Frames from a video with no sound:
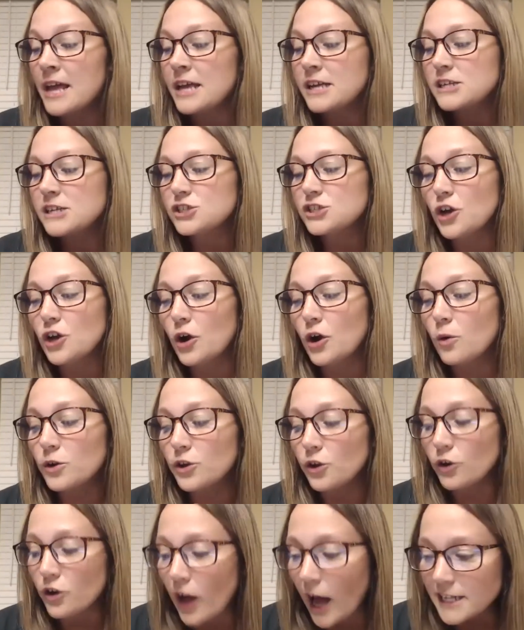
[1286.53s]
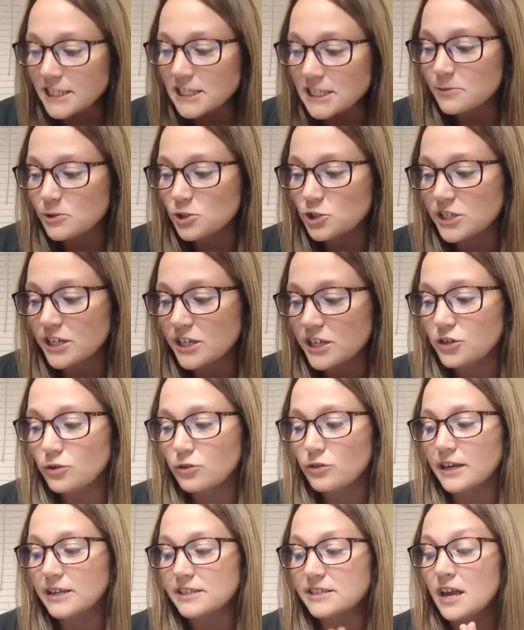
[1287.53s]
So your customers can do
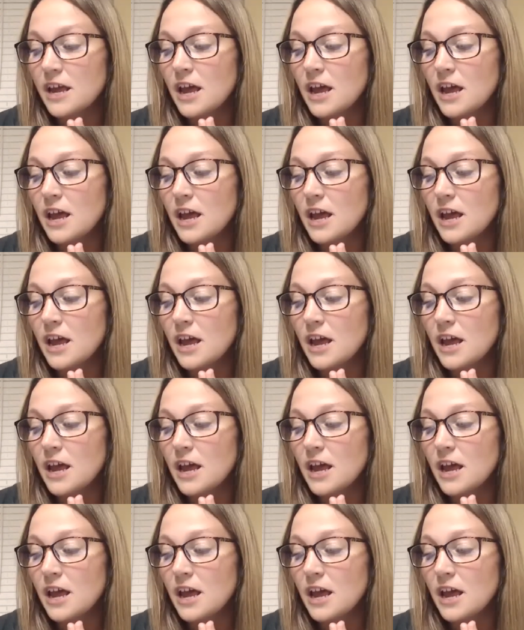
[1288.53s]
this.